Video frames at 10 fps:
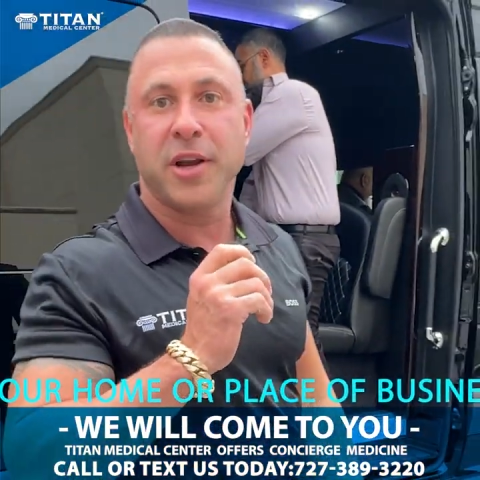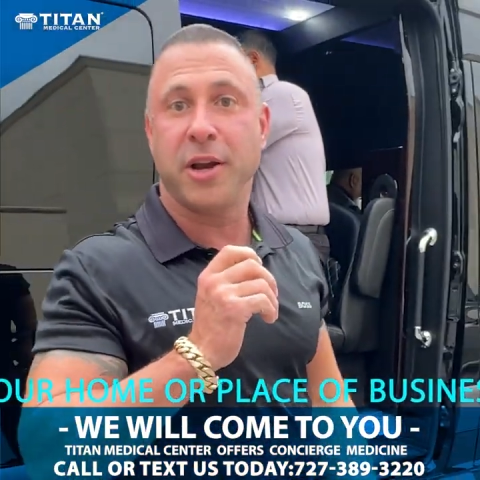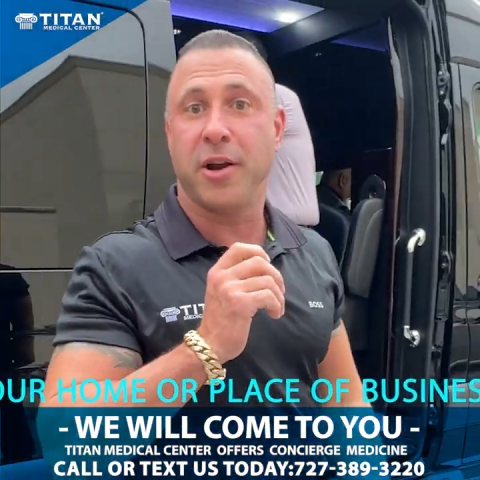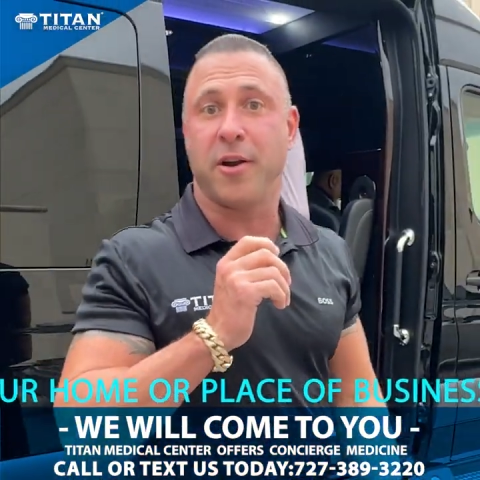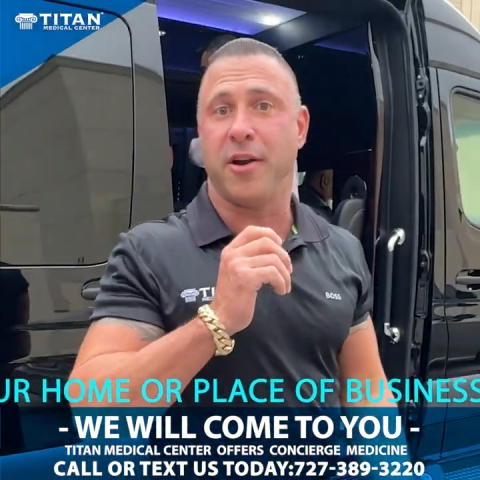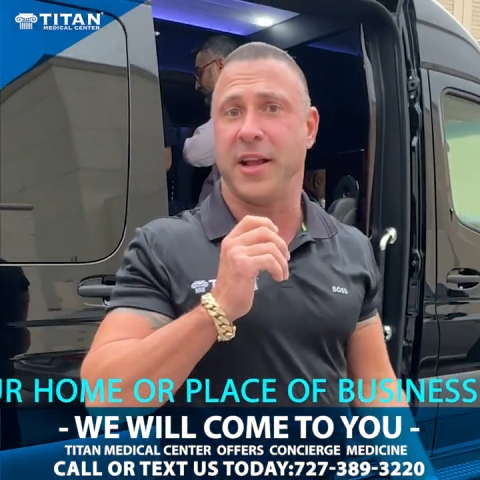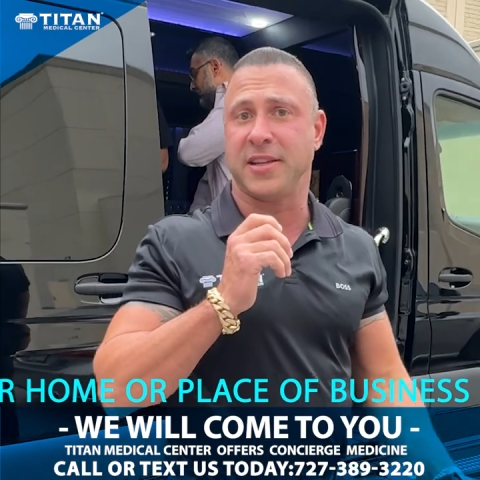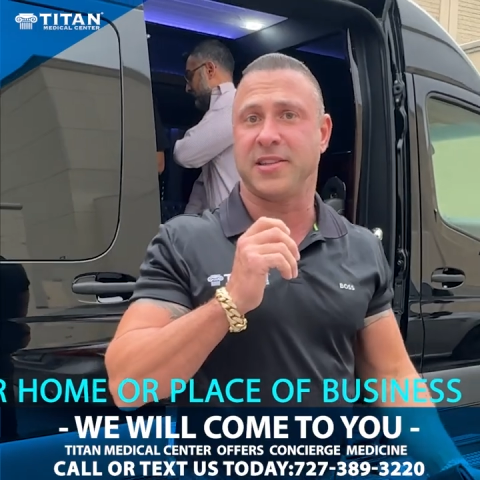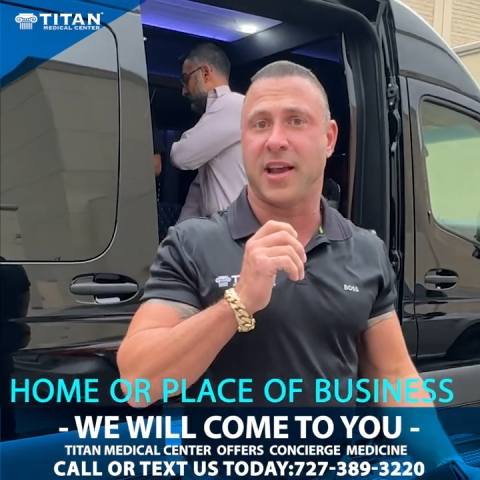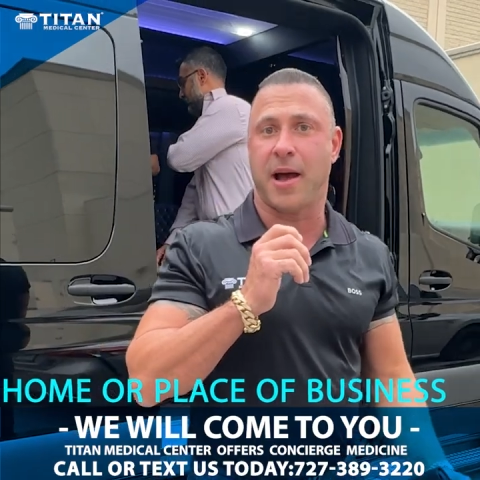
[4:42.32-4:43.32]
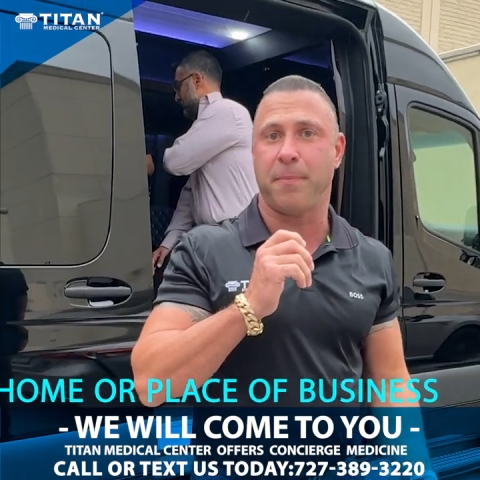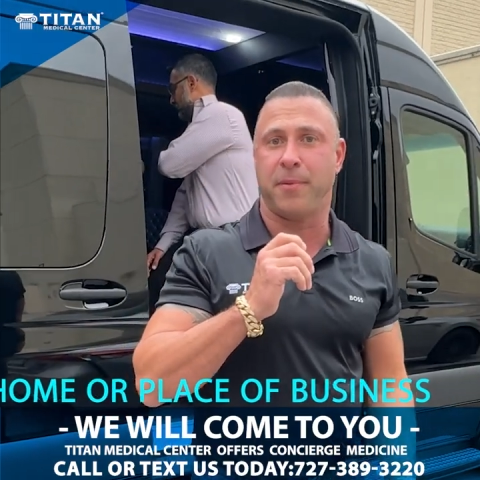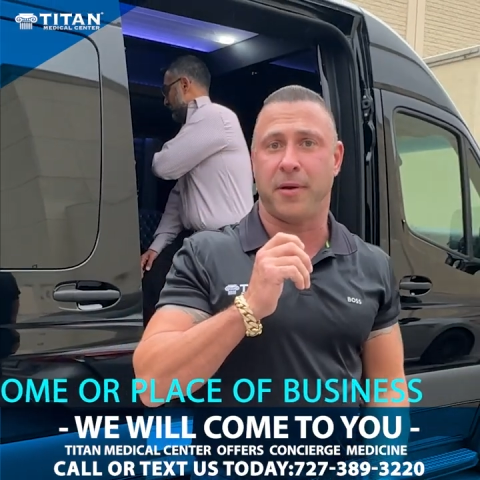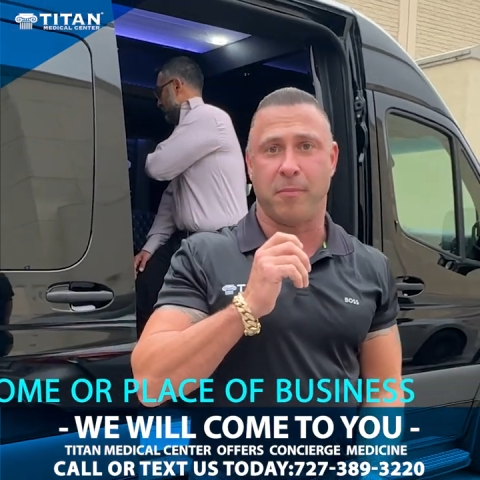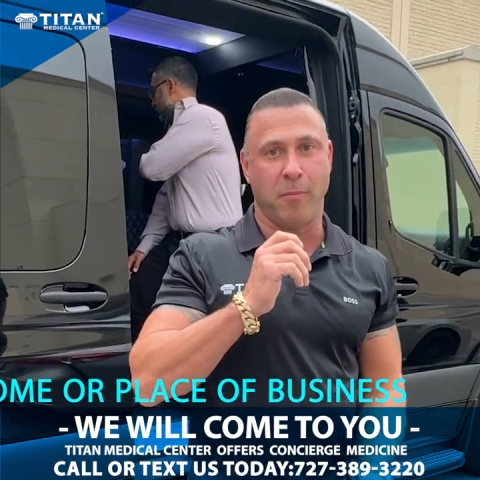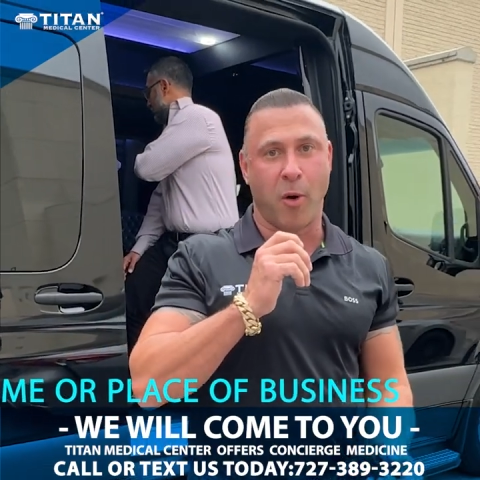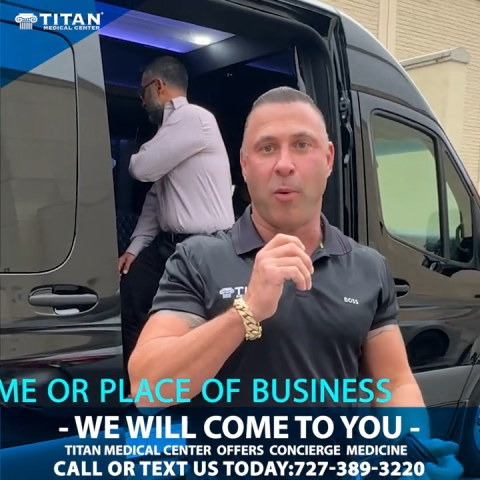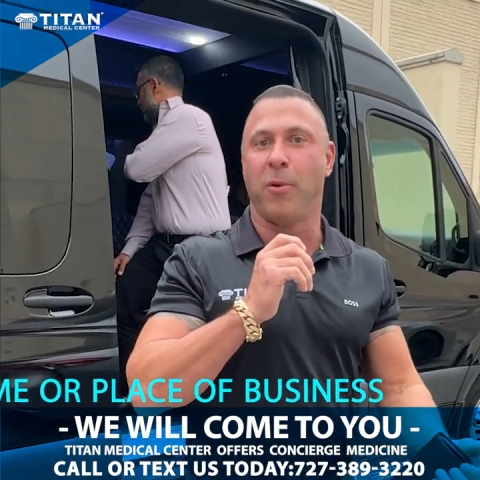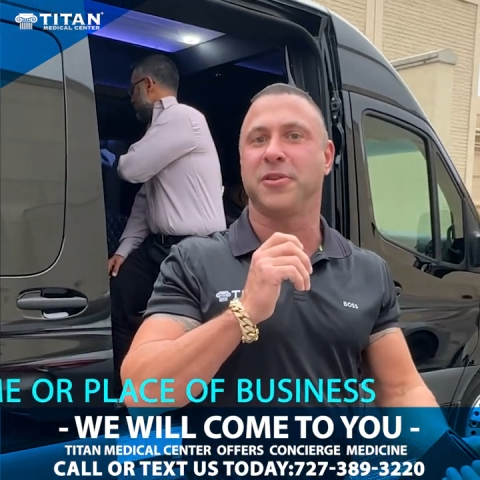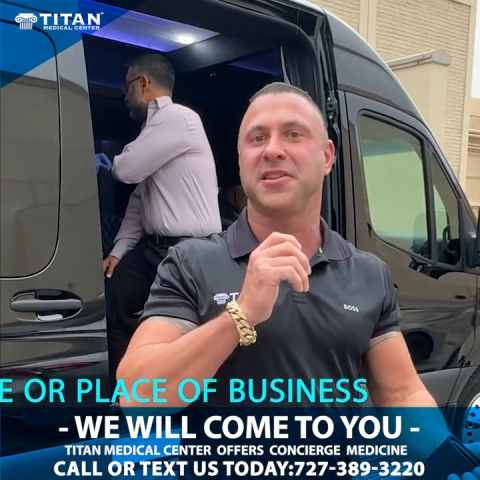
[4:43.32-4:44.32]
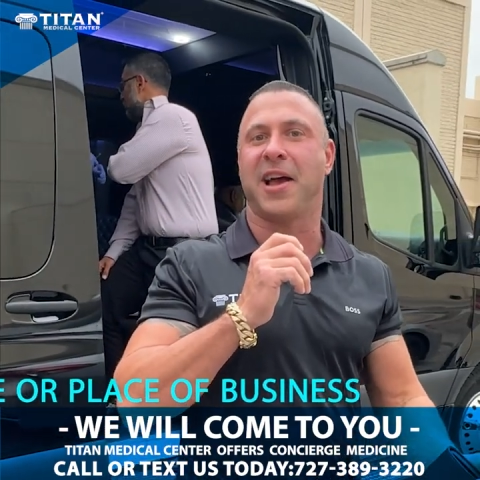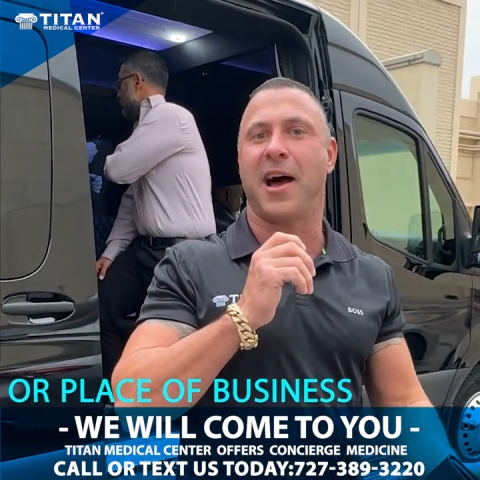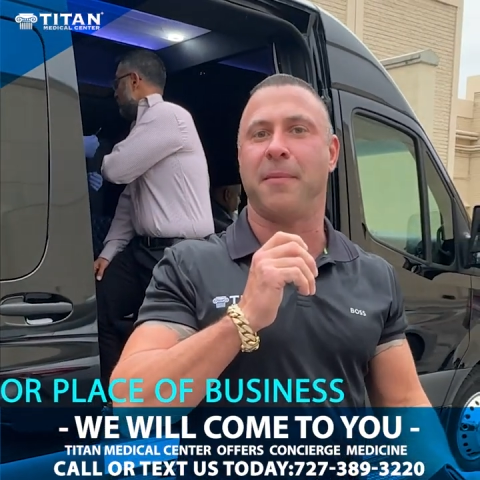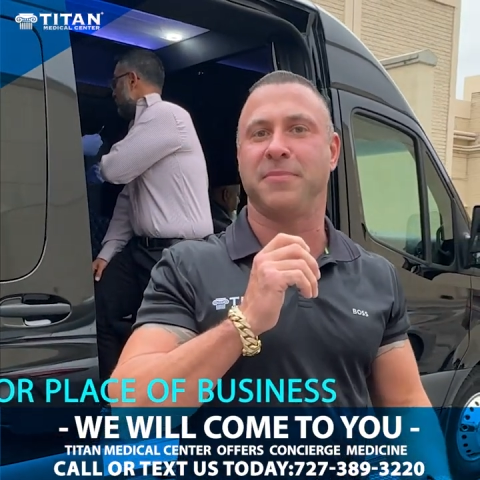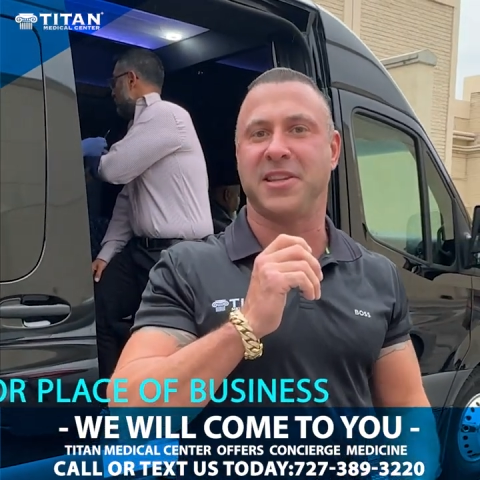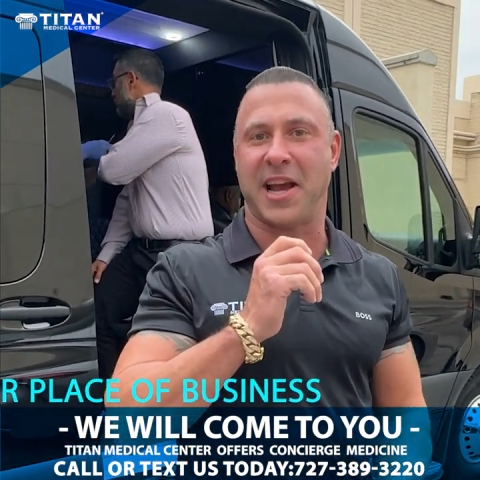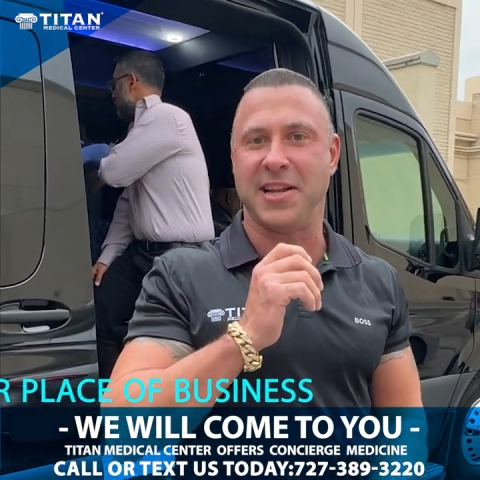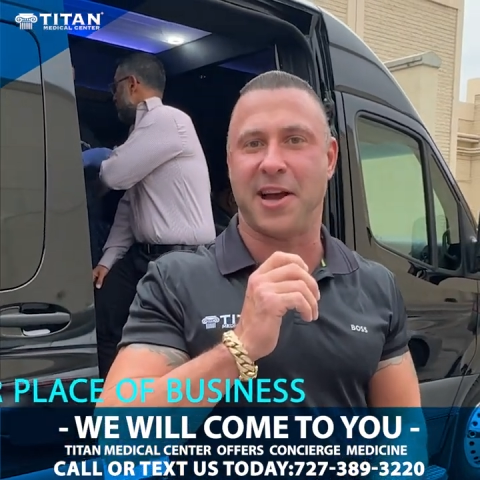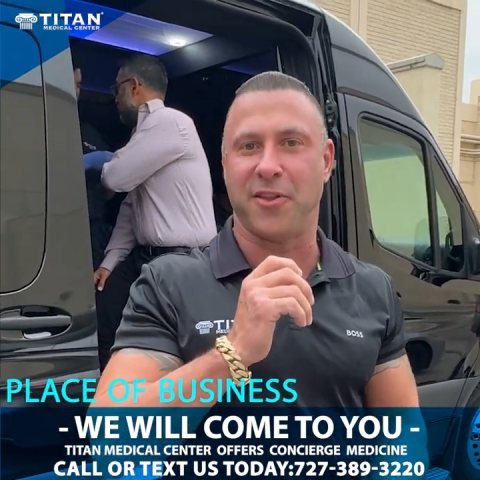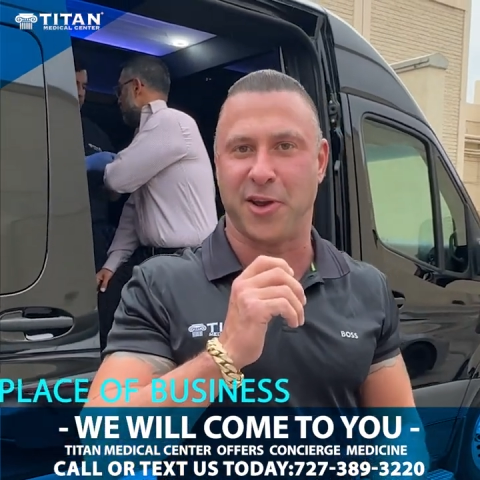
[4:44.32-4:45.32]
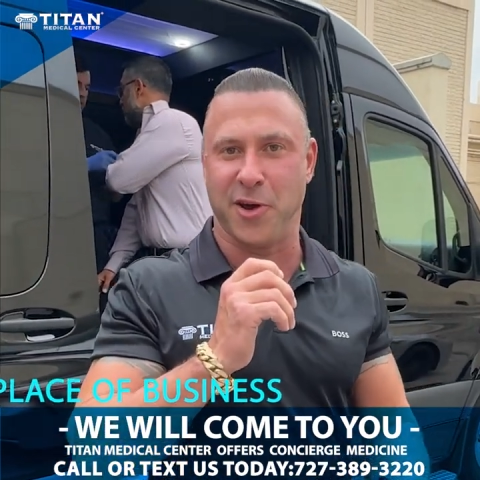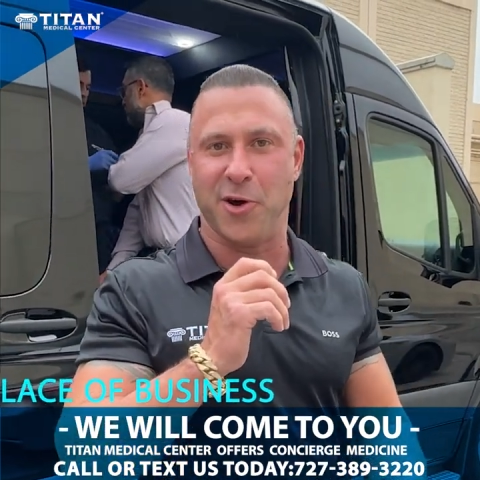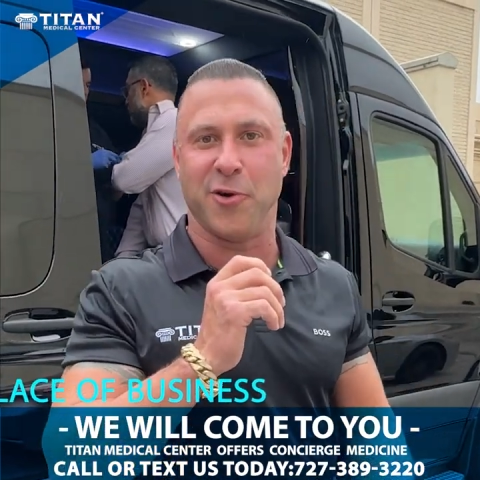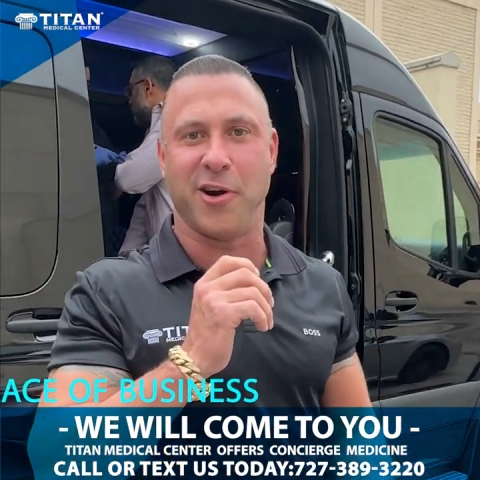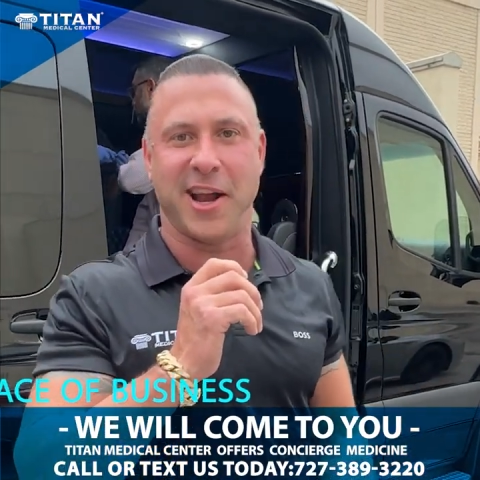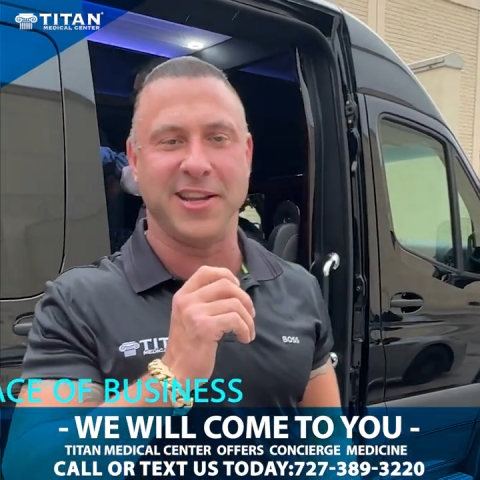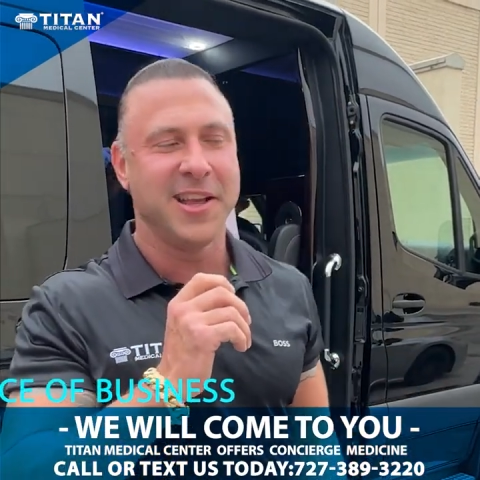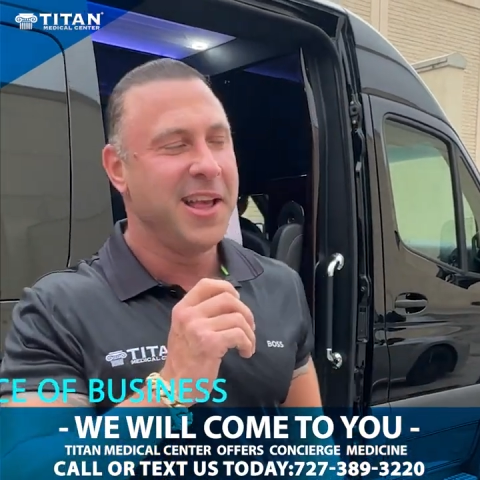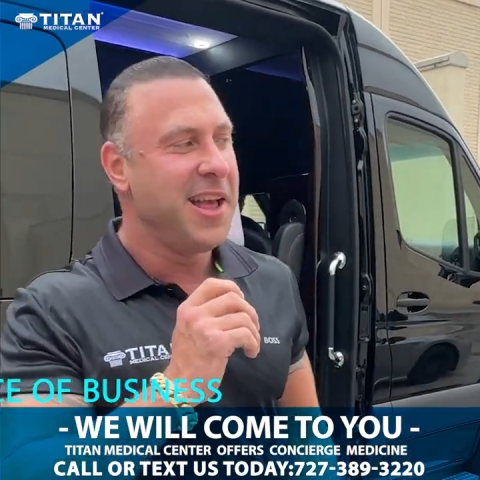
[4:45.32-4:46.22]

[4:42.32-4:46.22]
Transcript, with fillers: we're here at our next stop, mobile stop, Titan on the go, right?